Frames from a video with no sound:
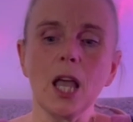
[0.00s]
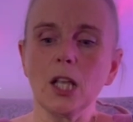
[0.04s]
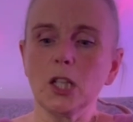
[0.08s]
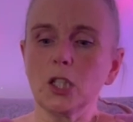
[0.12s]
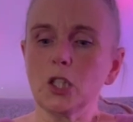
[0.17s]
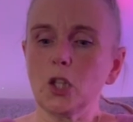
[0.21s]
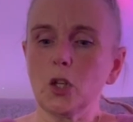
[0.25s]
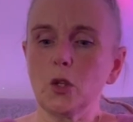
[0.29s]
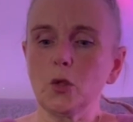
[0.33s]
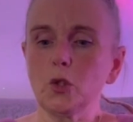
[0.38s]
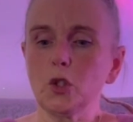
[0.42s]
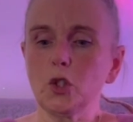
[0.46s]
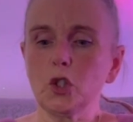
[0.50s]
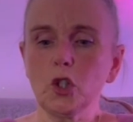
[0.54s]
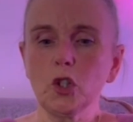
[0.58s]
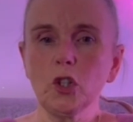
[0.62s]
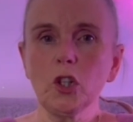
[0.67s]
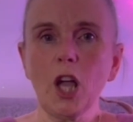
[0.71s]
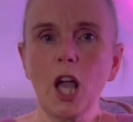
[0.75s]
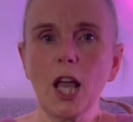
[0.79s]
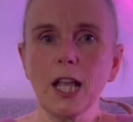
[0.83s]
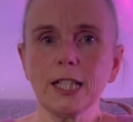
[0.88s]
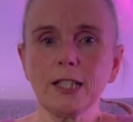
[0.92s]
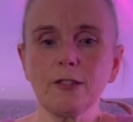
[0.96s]
So
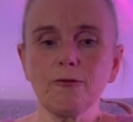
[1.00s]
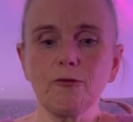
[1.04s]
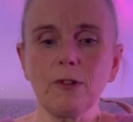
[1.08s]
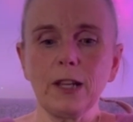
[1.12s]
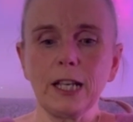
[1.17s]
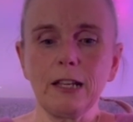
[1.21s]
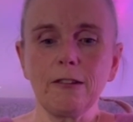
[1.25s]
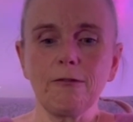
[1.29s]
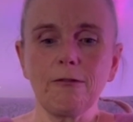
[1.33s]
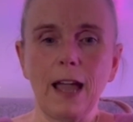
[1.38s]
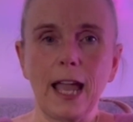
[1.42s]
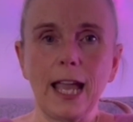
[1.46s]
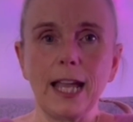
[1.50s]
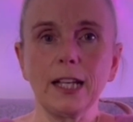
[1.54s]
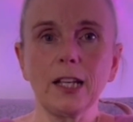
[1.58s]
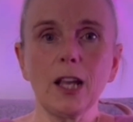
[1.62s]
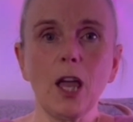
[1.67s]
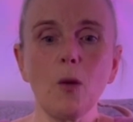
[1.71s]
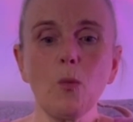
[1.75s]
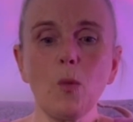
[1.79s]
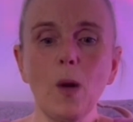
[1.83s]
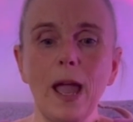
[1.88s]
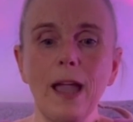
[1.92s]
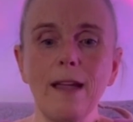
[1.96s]
Shungite's really great, and
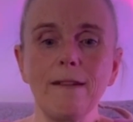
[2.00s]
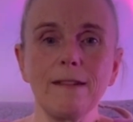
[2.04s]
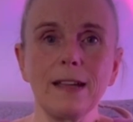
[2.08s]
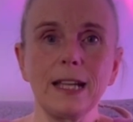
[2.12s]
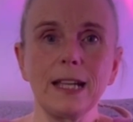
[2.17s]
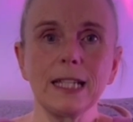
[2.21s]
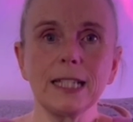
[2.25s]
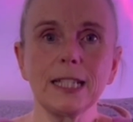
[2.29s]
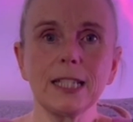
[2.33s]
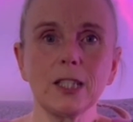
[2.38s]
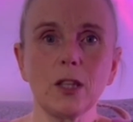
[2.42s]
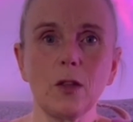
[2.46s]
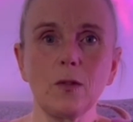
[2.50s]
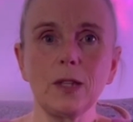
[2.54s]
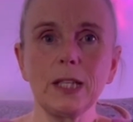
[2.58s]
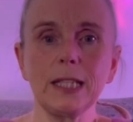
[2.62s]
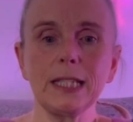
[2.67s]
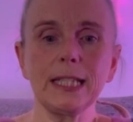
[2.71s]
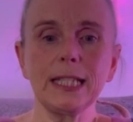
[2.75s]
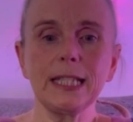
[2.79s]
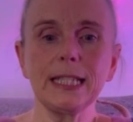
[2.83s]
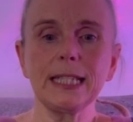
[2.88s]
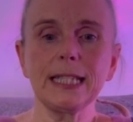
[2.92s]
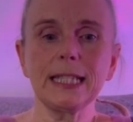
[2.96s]
I wear it. So
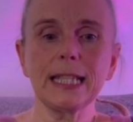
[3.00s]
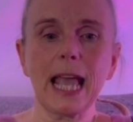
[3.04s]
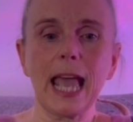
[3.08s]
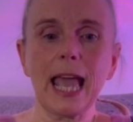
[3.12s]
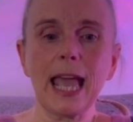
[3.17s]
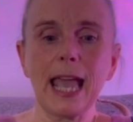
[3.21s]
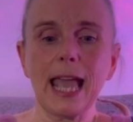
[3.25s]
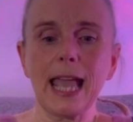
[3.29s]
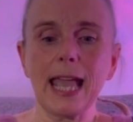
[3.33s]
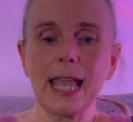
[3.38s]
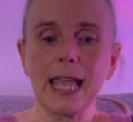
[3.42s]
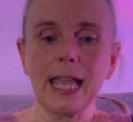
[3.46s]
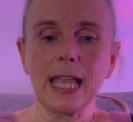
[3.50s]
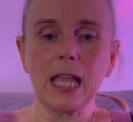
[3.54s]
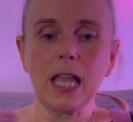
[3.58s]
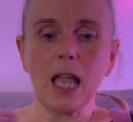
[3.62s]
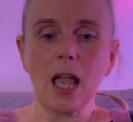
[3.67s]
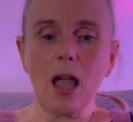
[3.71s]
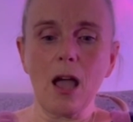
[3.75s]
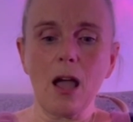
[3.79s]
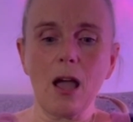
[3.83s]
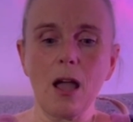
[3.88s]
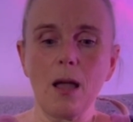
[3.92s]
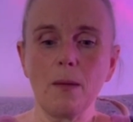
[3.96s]
this is a
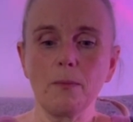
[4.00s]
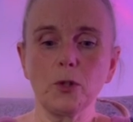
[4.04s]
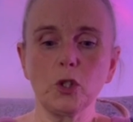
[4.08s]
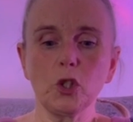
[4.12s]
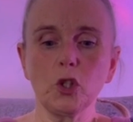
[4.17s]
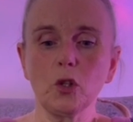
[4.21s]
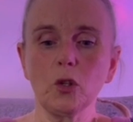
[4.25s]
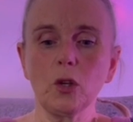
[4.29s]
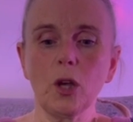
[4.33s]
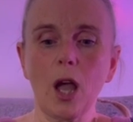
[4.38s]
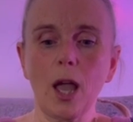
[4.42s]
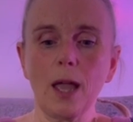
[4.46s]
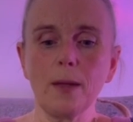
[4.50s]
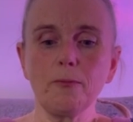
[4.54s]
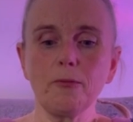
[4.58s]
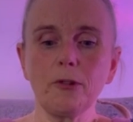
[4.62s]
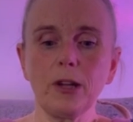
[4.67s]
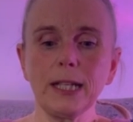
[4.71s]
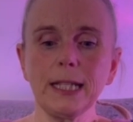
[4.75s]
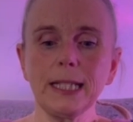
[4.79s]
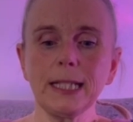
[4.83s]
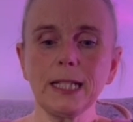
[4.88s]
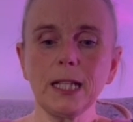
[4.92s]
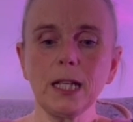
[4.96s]
Shungite
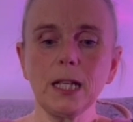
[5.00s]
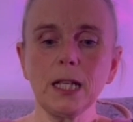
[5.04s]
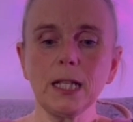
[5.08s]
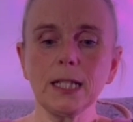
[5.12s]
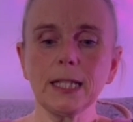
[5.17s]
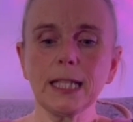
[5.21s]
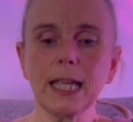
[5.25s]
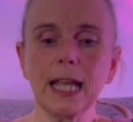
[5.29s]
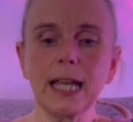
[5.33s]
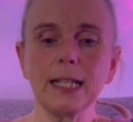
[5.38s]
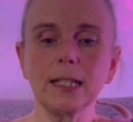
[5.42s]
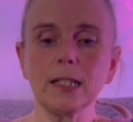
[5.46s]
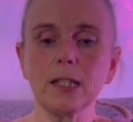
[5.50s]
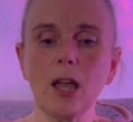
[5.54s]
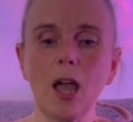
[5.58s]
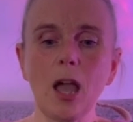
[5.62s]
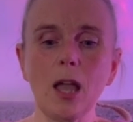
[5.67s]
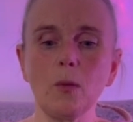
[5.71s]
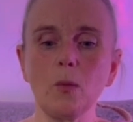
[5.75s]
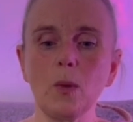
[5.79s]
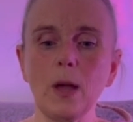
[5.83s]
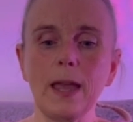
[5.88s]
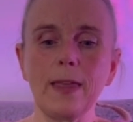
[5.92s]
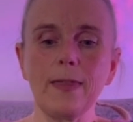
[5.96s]
bracelet, and I
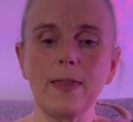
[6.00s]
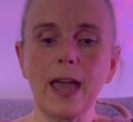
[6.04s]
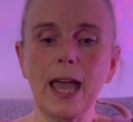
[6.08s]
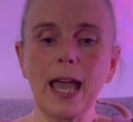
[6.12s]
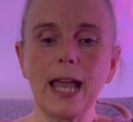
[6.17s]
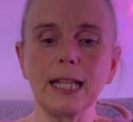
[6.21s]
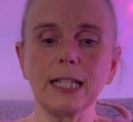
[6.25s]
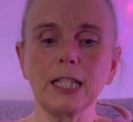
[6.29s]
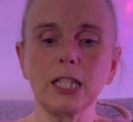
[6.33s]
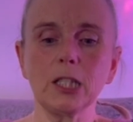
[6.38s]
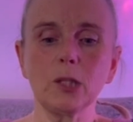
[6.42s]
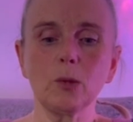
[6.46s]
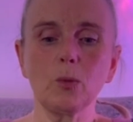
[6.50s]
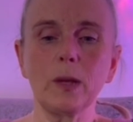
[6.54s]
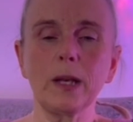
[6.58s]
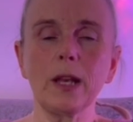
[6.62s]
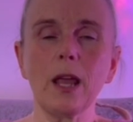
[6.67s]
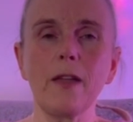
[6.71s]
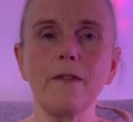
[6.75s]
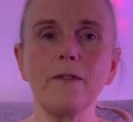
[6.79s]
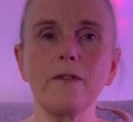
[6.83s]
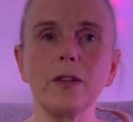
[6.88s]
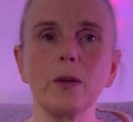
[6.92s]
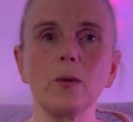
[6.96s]
wear that just when
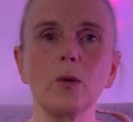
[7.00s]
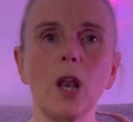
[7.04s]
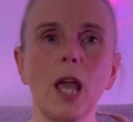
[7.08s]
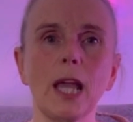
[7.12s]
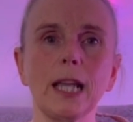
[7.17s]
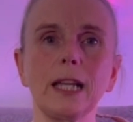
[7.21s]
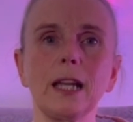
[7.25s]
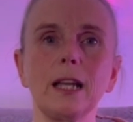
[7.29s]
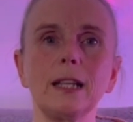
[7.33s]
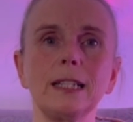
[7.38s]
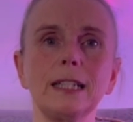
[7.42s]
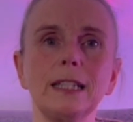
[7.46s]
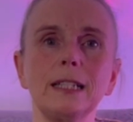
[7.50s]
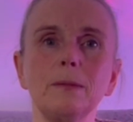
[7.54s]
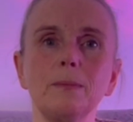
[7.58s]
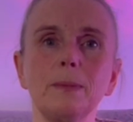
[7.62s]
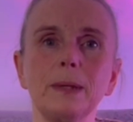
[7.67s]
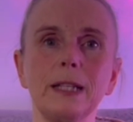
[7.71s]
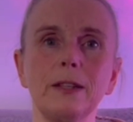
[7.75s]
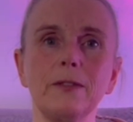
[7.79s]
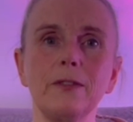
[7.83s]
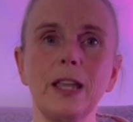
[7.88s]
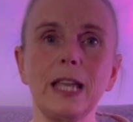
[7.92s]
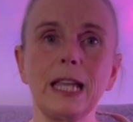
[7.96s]
I feel like I need a
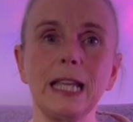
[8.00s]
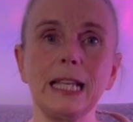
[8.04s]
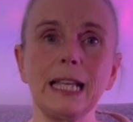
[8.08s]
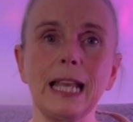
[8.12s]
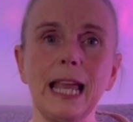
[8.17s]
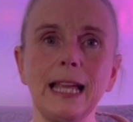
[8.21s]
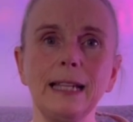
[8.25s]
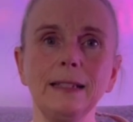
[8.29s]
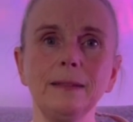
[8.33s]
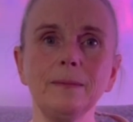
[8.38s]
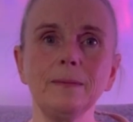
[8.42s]
bit of healing.